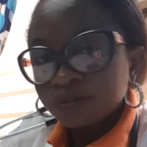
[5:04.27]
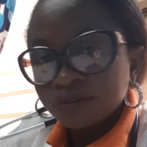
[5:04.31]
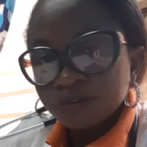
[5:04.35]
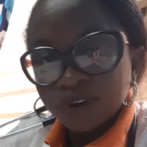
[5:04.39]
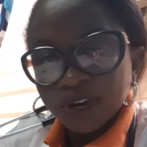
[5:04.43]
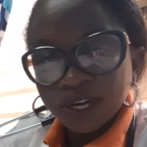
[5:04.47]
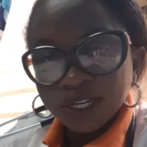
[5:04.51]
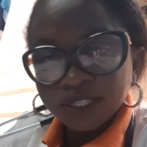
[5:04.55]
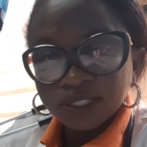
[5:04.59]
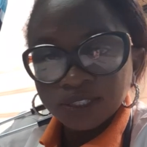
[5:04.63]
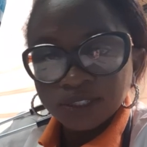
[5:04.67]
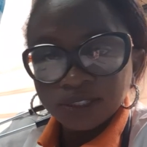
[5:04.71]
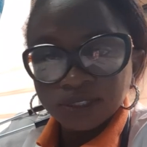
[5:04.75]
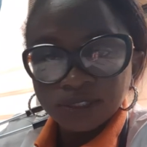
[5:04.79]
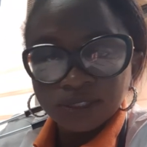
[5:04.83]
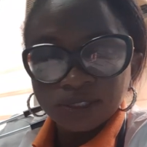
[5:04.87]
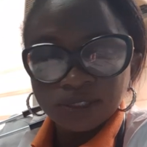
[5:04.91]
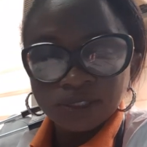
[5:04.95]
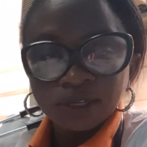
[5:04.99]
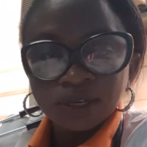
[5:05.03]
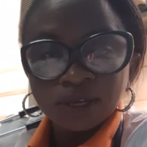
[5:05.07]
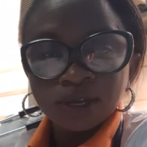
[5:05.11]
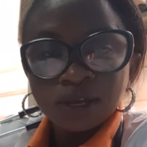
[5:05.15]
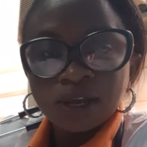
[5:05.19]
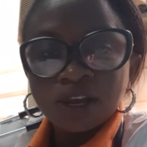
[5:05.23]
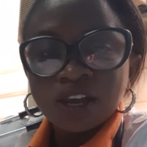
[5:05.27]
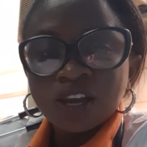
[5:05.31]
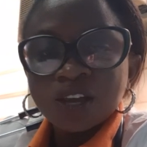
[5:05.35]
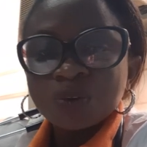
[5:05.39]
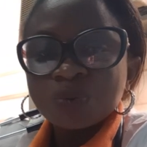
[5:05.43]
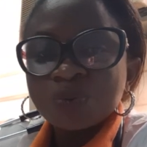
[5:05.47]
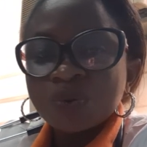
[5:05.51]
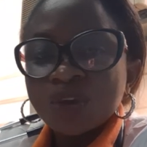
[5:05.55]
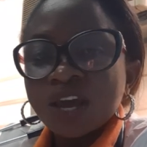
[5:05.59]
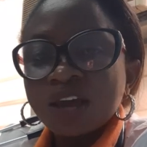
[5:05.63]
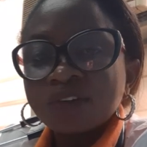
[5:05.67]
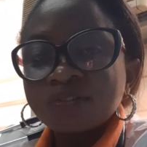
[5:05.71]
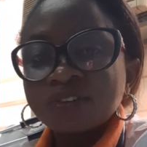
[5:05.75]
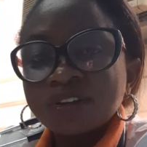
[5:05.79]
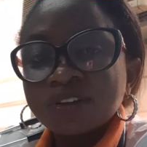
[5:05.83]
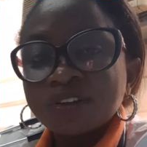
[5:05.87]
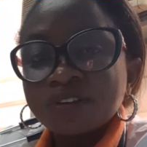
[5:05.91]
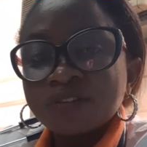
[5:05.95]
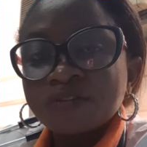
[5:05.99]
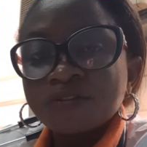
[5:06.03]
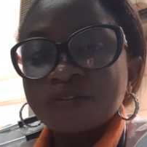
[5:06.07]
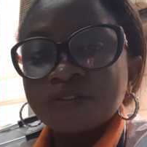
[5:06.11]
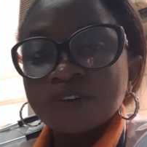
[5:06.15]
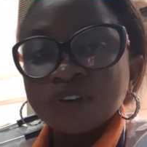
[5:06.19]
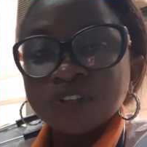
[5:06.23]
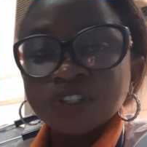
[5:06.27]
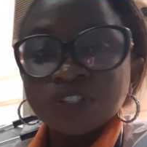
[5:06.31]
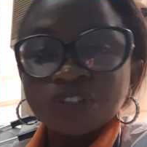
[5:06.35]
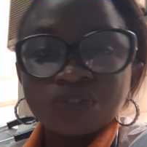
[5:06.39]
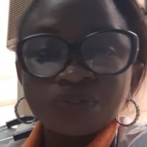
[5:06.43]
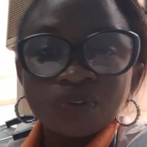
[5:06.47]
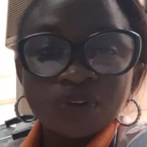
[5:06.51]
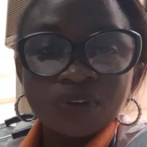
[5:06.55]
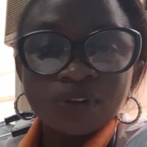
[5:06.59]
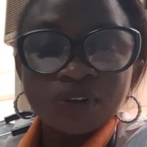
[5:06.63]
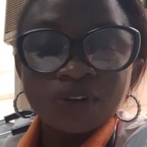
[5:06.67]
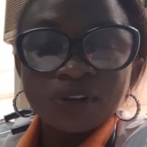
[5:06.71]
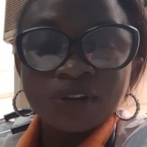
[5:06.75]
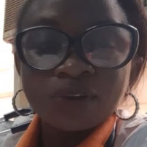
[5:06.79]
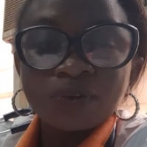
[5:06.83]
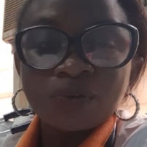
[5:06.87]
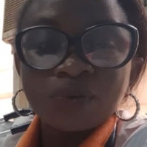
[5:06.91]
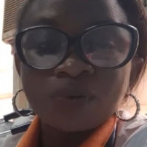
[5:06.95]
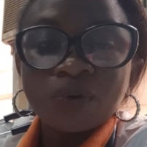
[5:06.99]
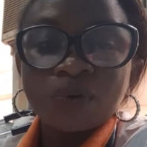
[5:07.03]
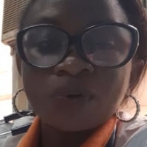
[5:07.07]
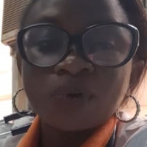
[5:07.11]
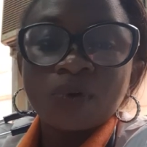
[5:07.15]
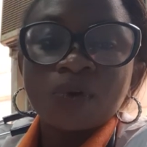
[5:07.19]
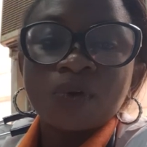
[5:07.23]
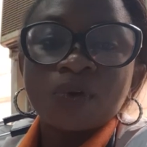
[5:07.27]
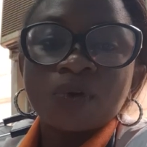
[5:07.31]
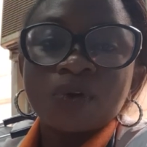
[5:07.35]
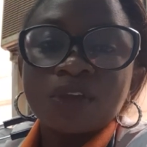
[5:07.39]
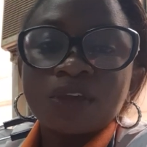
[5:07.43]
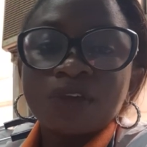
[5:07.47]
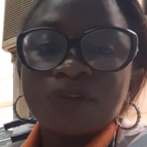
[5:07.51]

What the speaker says: fighters. We have the first, we